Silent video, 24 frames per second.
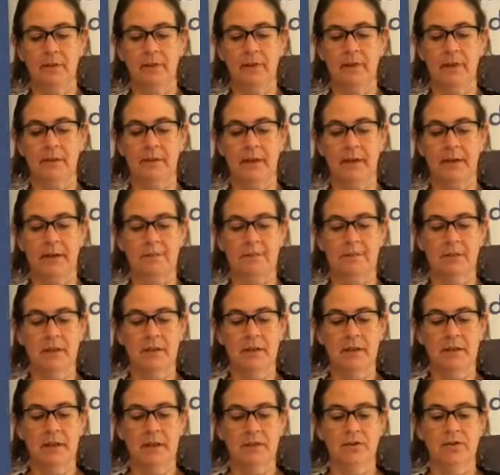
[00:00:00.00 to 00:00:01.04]
All right,
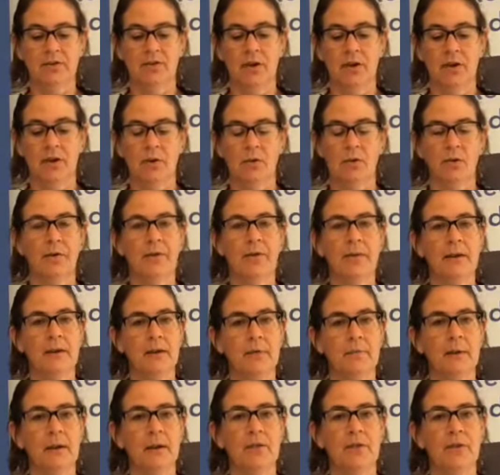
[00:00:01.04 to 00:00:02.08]
so think
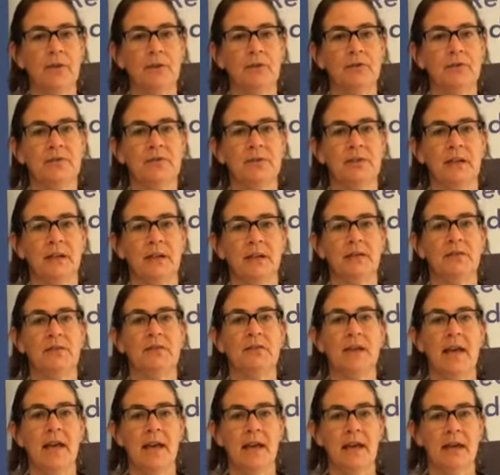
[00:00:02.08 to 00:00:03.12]
about those things:
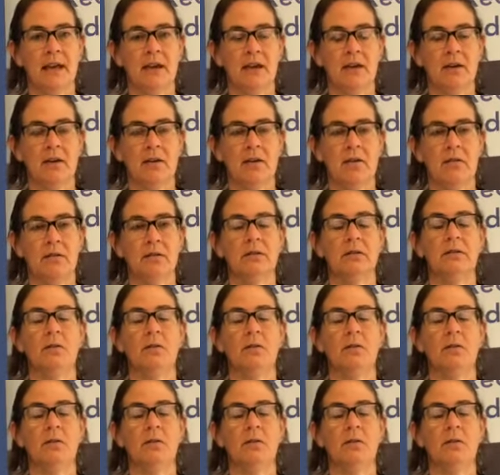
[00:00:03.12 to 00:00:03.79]
air,